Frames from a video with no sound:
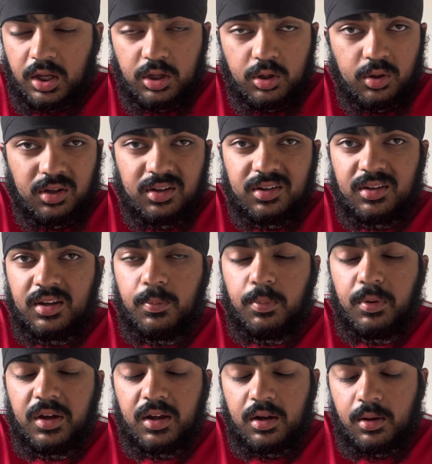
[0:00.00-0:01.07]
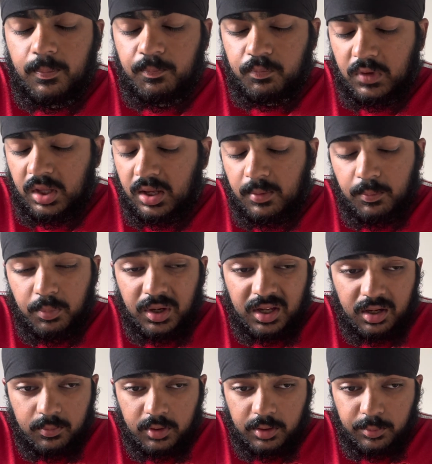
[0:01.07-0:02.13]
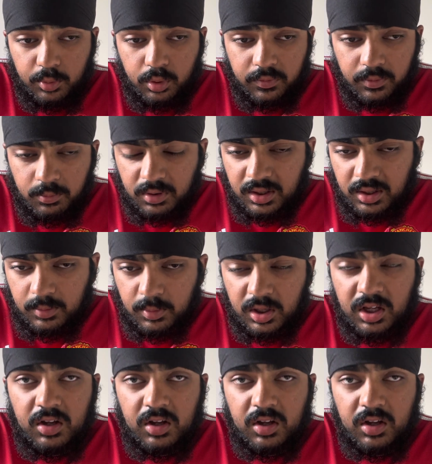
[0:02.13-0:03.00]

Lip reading: You can see picking up the ball from deep,